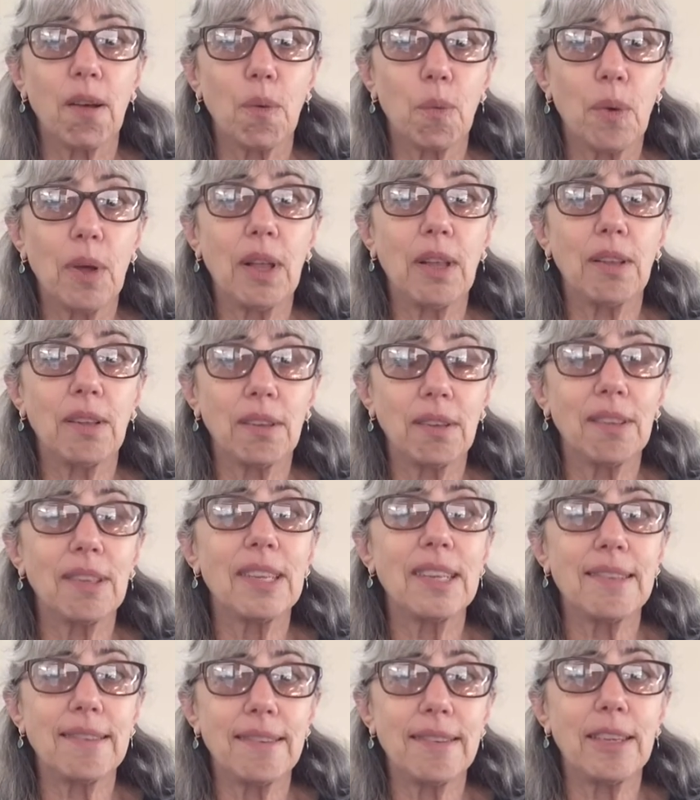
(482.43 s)
Well,
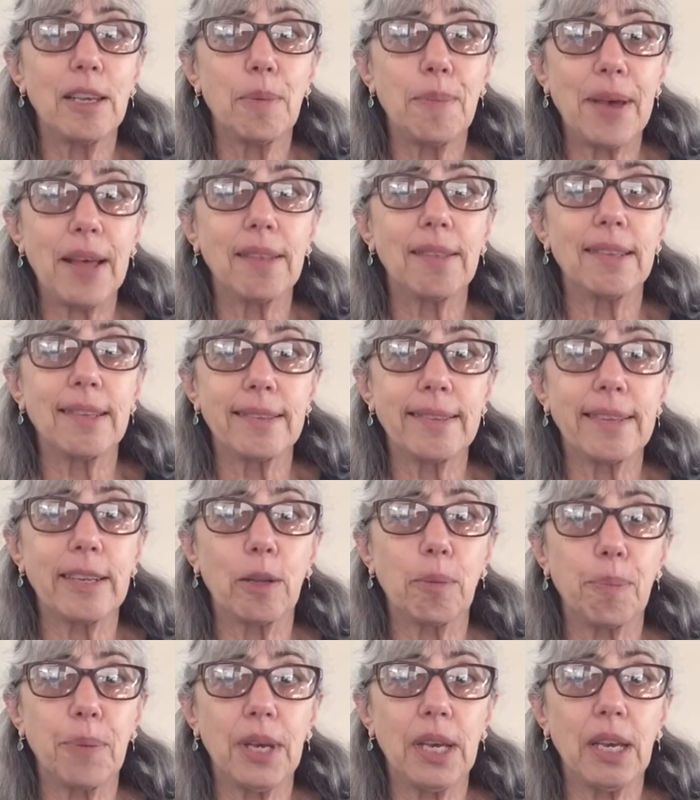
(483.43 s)
let's see about this
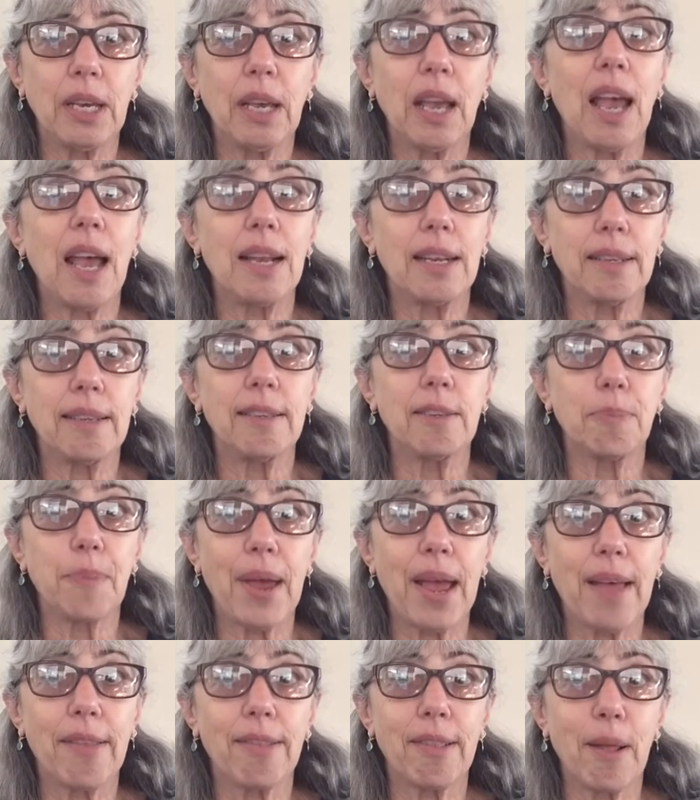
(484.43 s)
little pig and his
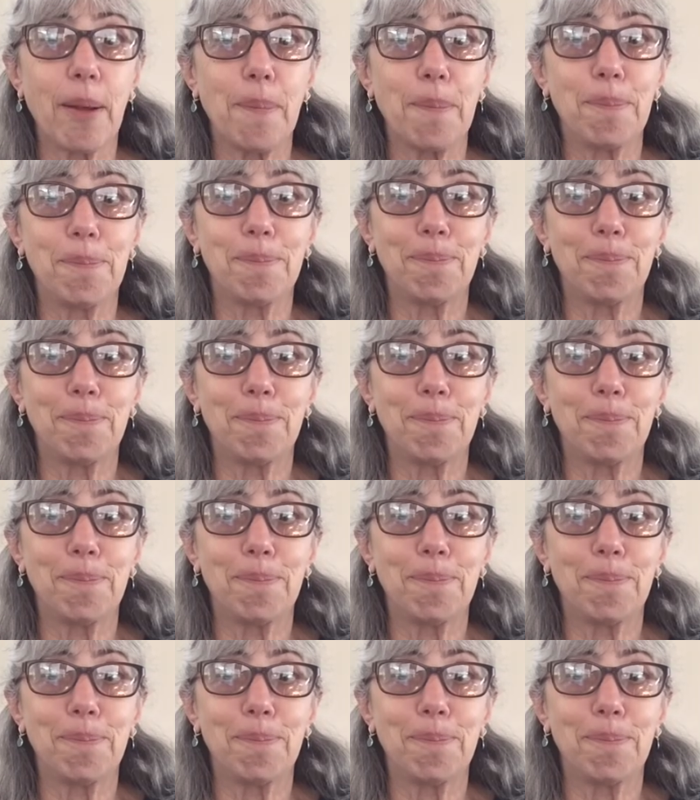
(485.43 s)
bathtub.